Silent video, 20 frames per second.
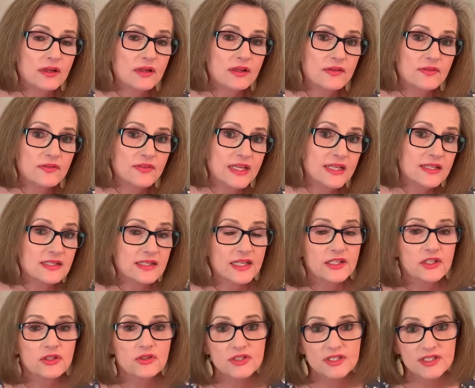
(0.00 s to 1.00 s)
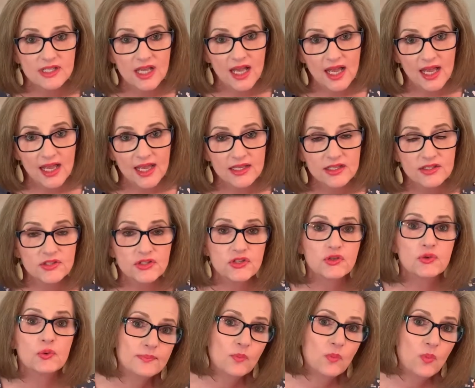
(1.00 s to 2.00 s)
things like your size,
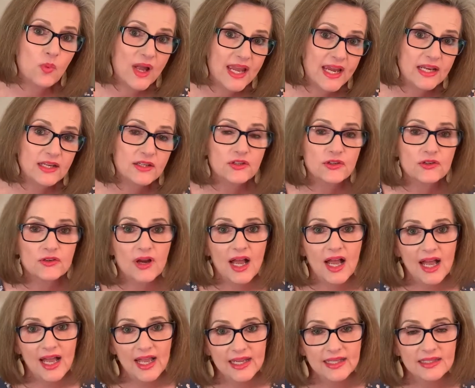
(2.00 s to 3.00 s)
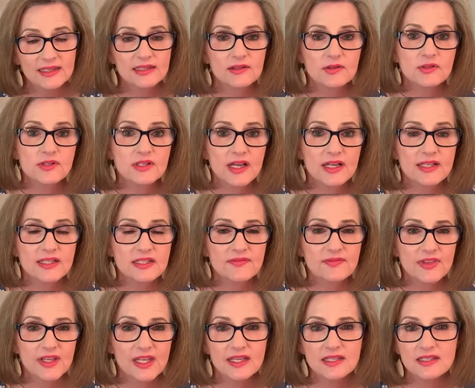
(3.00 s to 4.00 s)
your weight, your height, those kinds of
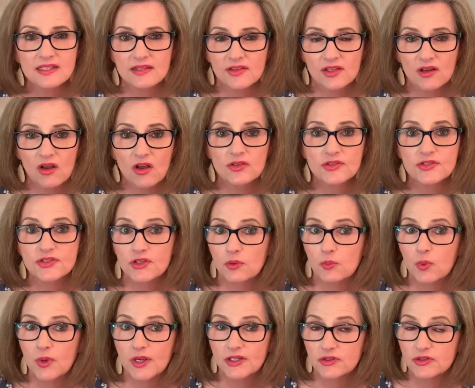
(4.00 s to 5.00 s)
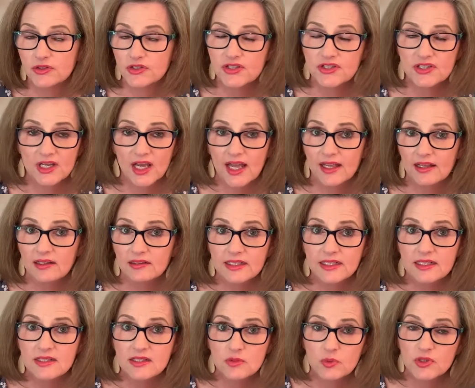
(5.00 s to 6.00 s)
things, and then also what your style
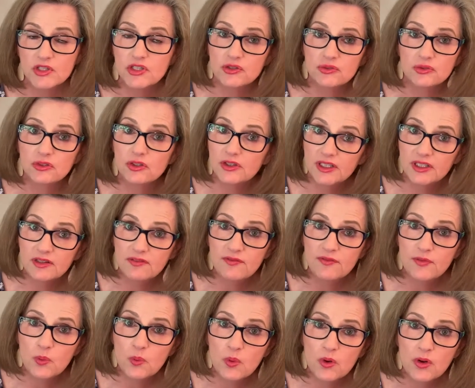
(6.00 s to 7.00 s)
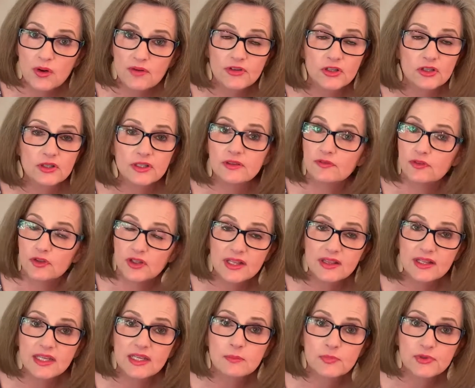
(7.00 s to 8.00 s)
is, what you're looking for, if you're looking for
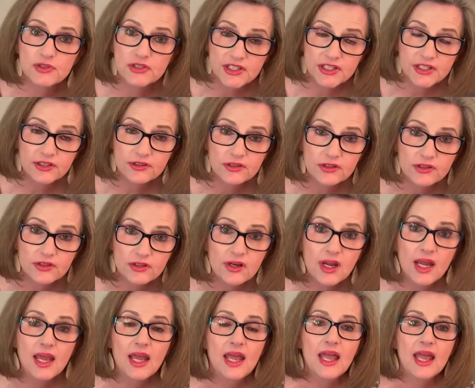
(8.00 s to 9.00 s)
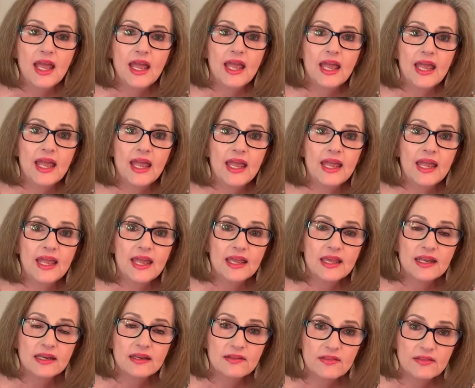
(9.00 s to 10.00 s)
anything in particular.
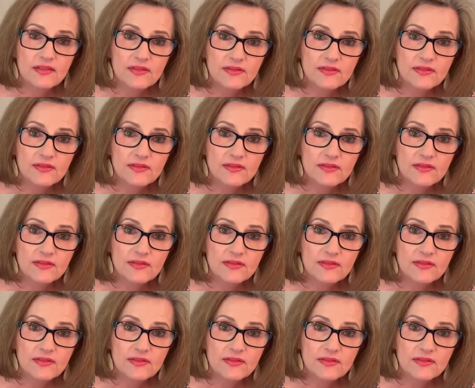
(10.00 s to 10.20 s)
And